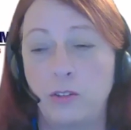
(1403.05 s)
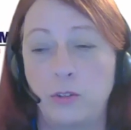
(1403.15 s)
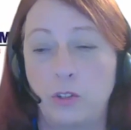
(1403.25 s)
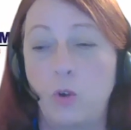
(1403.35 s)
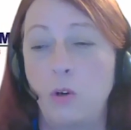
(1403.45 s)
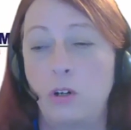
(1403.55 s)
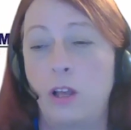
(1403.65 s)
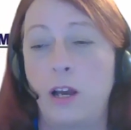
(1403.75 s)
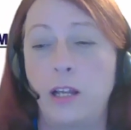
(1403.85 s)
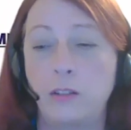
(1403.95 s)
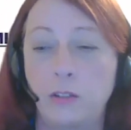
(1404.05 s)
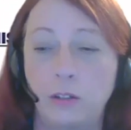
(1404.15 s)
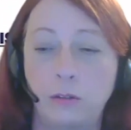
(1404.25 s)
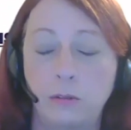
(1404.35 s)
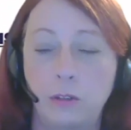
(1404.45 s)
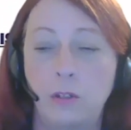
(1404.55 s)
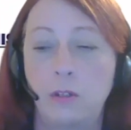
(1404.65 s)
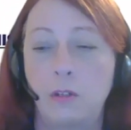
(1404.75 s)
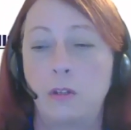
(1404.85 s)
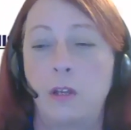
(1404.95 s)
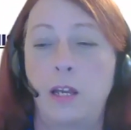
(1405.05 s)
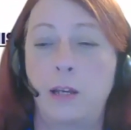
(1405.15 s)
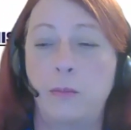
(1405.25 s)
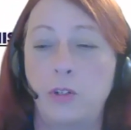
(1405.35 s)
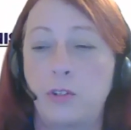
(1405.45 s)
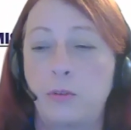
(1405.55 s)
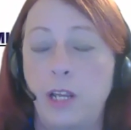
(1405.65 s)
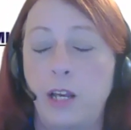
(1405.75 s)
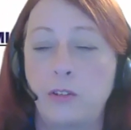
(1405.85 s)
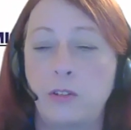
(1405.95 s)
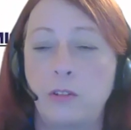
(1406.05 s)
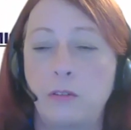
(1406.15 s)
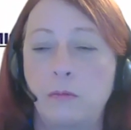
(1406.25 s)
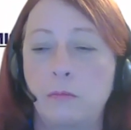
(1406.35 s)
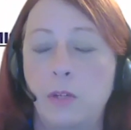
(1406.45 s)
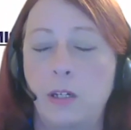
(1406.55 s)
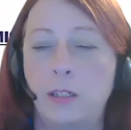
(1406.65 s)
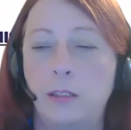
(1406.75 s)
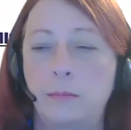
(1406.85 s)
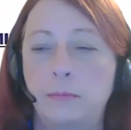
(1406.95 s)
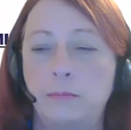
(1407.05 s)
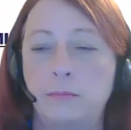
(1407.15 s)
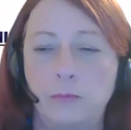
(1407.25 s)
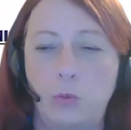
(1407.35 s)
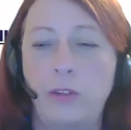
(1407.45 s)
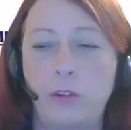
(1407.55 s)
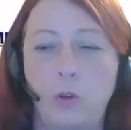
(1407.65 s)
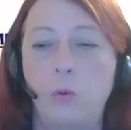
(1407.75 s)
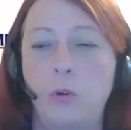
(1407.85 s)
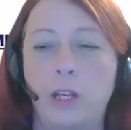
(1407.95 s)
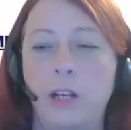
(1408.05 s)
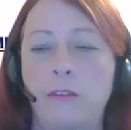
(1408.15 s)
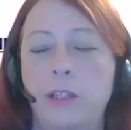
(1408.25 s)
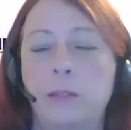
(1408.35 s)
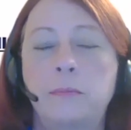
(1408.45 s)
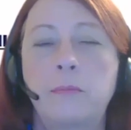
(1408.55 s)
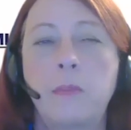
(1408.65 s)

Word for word: So it's corner lot. So um, there's three houses and um, around the corner kind of thing.